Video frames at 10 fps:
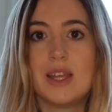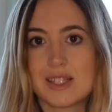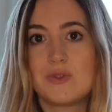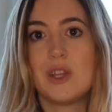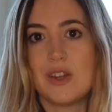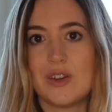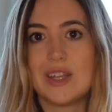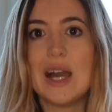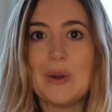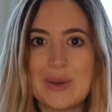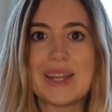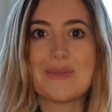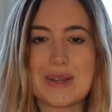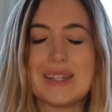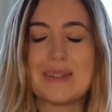Svinoja, where
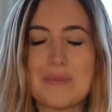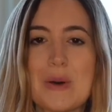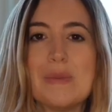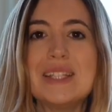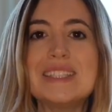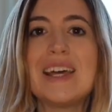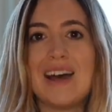I'm at the moment.